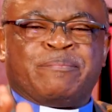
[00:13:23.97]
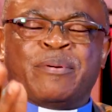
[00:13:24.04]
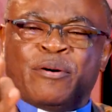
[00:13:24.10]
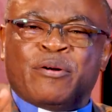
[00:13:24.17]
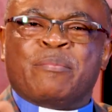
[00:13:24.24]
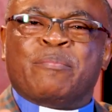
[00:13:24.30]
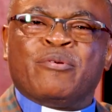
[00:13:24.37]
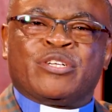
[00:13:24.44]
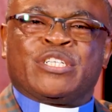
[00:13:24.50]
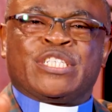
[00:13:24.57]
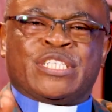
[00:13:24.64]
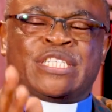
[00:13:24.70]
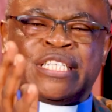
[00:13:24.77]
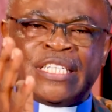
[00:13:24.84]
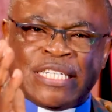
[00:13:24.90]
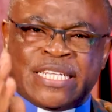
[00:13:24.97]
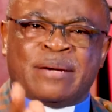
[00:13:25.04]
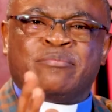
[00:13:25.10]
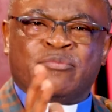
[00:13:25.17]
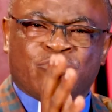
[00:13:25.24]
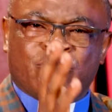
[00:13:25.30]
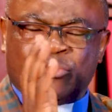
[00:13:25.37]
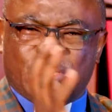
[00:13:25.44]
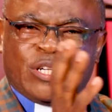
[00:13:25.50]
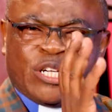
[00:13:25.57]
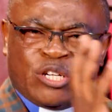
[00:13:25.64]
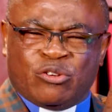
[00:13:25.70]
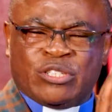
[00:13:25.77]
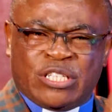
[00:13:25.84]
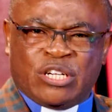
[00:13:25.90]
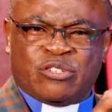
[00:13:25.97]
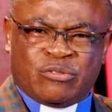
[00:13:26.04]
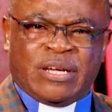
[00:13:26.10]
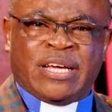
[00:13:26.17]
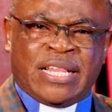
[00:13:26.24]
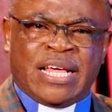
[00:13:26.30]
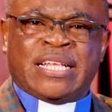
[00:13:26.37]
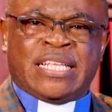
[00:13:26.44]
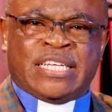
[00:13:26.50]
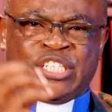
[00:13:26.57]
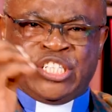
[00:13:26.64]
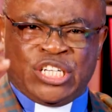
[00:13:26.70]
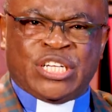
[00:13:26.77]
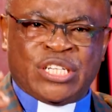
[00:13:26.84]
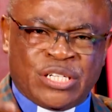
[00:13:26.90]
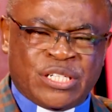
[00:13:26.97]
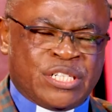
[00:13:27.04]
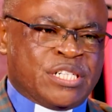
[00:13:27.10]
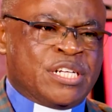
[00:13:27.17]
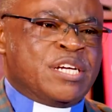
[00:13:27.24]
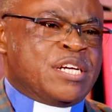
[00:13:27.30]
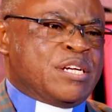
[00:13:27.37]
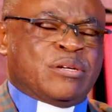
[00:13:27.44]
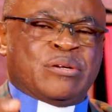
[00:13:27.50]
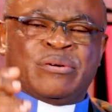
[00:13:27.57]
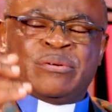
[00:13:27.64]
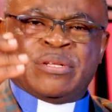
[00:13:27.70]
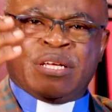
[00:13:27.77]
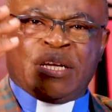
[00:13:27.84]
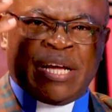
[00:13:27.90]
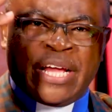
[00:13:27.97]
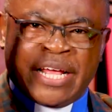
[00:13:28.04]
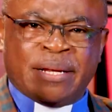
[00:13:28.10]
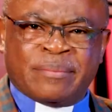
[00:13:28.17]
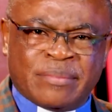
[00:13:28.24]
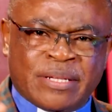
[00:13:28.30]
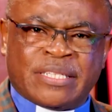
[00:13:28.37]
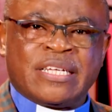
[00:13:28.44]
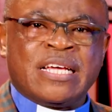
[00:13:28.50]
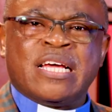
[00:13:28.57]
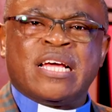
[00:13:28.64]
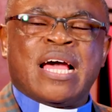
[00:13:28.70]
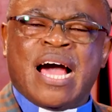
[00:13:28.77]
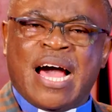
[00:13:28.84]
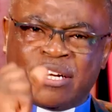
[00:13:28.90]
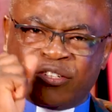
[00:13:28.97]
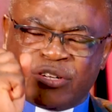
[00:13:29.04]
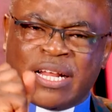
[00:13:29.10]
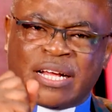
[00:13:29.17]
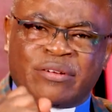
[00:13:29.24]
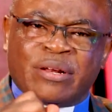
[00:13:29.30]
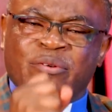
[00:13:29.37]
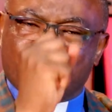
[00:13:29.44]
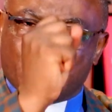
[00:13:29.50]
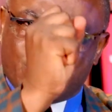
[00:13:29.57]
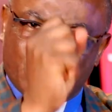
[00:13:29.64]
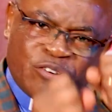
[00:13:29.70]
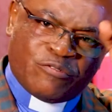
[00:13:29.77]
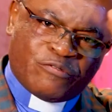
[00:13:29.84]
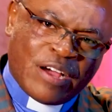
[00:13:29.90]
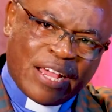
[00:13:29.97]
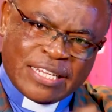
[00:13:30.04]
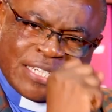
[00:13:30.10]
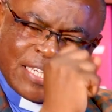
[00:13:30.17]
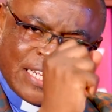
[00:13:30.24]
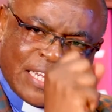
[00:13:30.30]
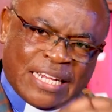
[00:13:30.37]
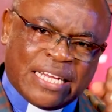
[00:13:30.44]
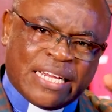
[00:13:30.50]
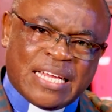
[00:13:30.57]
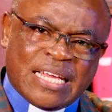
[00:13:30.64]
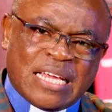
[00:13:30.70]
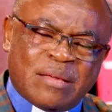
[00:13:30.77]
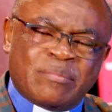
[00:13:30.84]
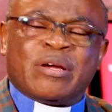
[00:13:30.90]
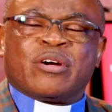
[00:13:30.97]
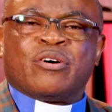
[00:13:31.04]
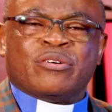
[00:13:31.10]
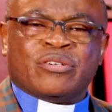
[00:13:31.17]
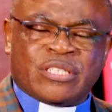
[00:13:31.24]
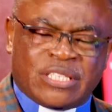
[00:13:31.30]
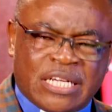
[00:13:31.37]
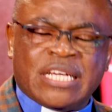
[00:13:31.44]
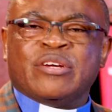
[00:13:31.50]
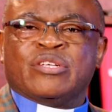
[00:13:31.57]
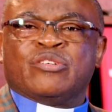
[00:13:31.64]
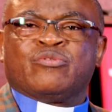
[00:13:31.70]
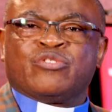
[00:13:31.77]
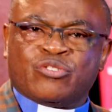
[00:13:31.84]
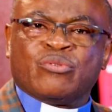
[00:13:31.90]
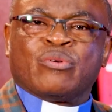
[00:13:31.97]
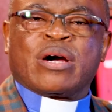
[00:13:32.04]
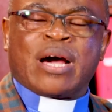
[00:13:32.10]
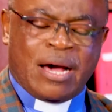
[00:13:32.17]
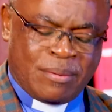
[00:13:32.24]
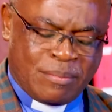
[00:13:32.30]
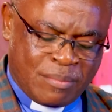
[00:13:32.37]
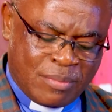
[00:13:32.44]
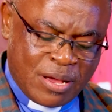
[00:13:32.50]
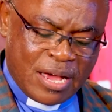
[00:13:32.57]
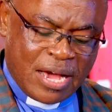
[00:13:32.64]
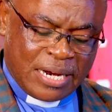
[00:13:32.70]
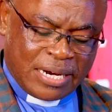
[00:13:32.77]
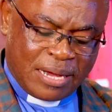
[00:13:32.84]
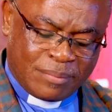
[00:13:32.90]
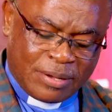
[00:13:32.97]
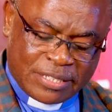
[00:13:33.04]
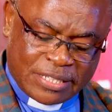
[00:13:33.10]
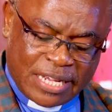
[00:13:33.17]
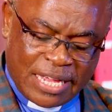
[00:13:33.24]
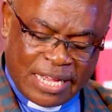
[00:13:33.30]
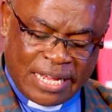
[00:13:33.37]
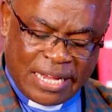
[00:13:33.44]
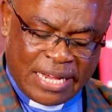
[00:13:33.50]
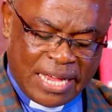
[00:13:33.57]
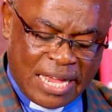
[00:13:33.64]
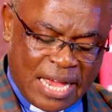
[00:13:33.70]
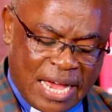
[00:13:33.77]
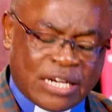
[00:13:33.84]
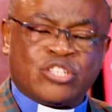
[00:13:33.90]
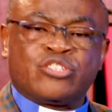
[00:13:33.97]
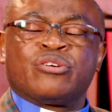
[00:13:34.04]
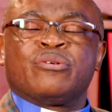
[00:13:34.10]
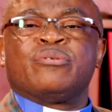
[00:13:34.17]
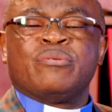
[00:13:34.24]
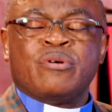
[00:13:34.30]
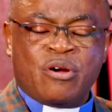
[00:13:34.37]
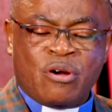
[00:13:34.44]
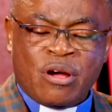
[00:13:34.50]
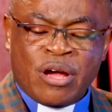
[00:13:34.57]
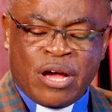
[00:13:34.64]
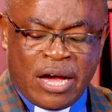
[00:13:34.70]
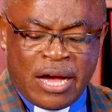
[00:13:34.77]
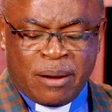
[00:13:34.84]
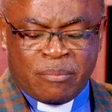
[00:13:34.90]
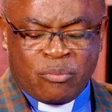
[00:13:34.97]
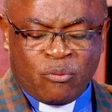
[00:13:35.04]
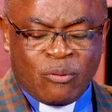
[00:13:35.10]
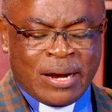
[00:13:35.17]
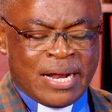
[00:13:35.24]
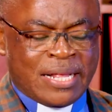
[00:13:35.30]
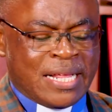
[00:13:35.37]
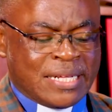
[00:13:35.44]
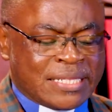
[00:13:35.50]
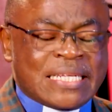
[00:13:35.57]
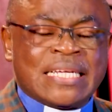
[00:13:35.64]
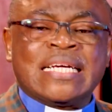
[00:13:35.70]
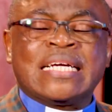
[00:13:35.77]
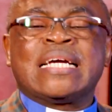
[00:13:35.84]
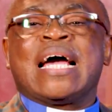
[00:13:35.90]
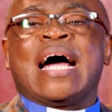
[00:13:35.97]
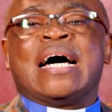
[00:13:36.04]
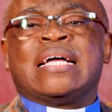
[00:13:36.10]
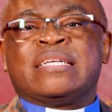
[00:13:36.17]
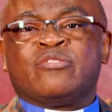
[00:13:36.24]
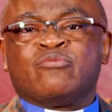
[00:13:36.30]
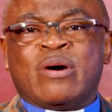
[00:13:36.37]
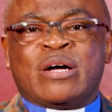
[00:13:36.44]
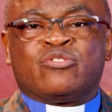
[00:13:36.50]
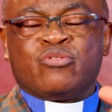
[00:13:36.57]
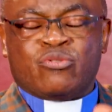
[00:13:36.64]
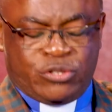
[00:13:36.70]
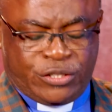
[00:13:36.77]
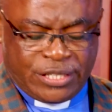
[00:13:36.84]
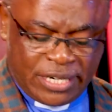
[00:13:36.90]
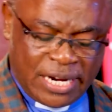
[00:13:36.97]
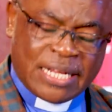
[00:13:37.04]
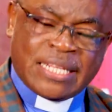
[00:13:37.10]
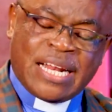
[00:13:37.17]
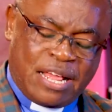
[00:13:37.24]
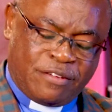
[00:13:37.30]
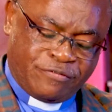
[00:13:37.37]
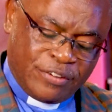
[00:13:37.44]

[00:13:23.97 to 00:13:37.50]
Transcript: Paul puts them closely together, the shield, you know, the helmet, and so that could continue fighting because he'll soon come and come as king. And so um, one other thing, and one, two, or three, and then I